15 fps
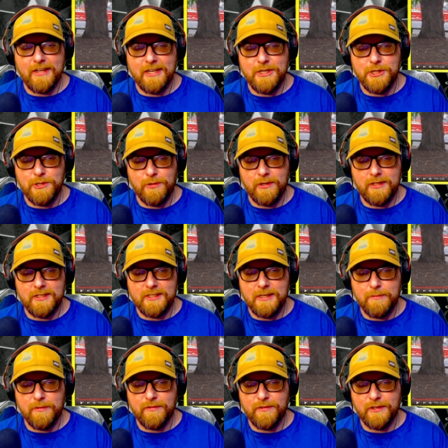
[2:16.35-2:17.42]
I enjoyed this
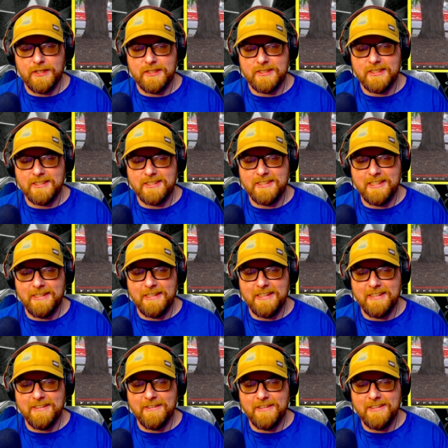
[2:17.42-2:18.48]
type of footage. Let's
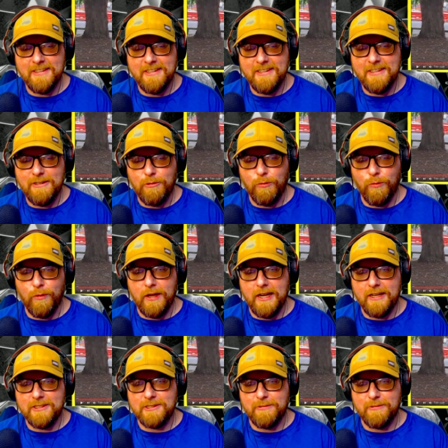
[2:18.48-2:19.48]
see what else